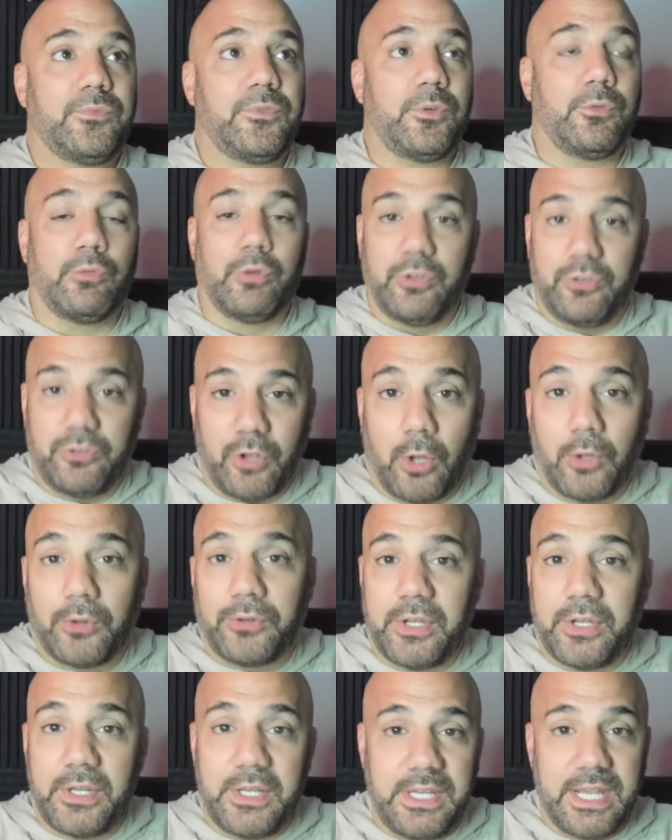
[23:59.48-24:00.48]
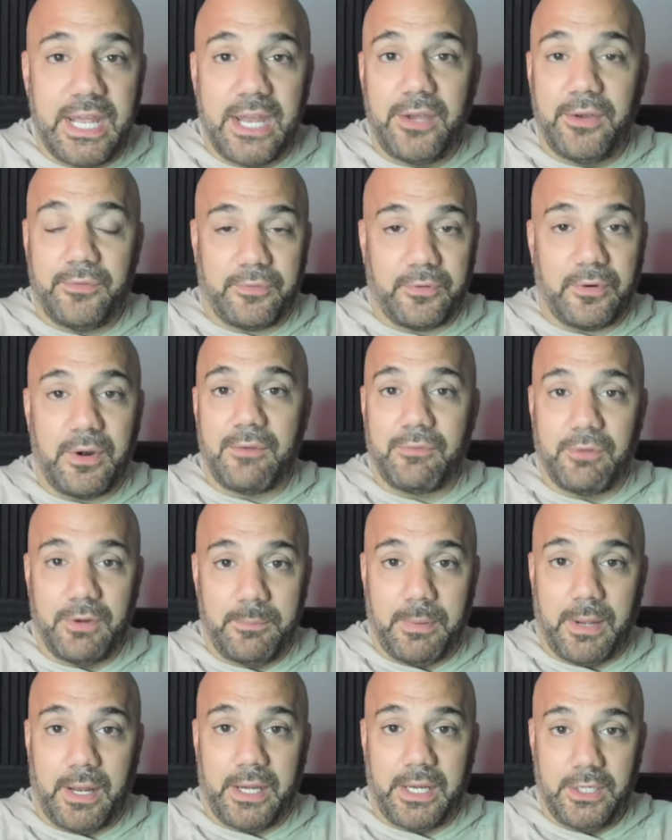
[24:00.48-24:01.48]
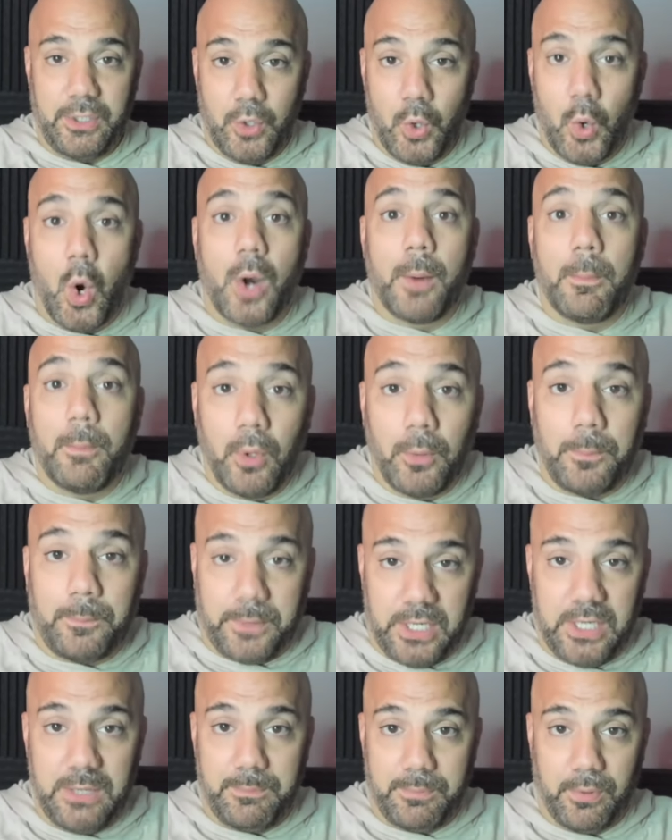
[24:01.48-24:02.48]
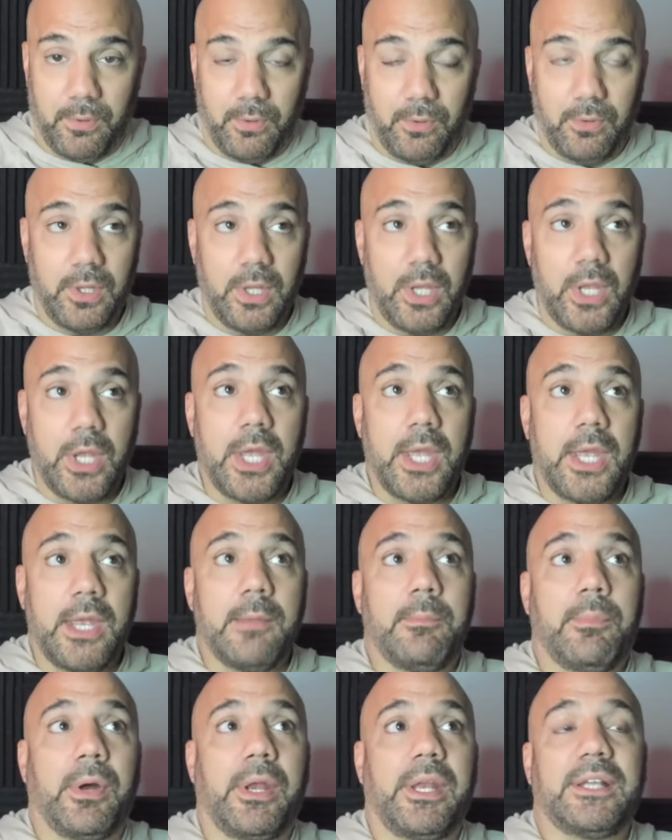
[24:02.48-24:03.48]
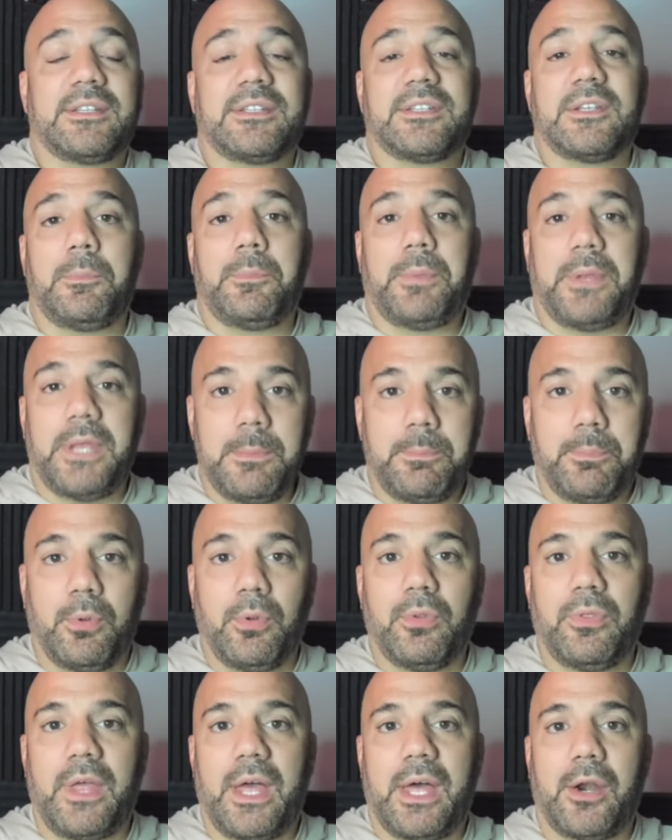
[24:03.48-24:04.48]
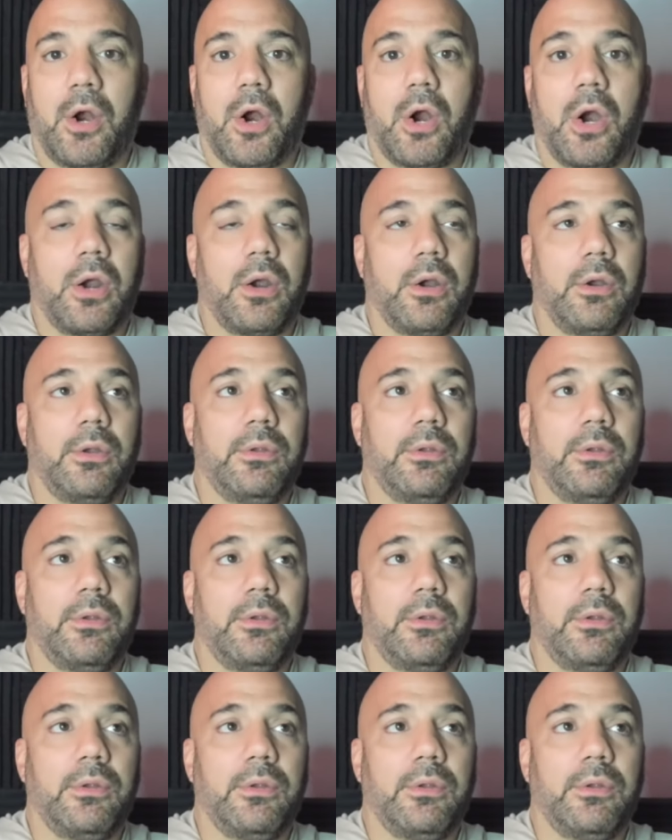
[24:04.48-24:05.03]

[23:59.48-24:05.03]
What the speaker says: result in the end for everybody, normal people. But it's the people that are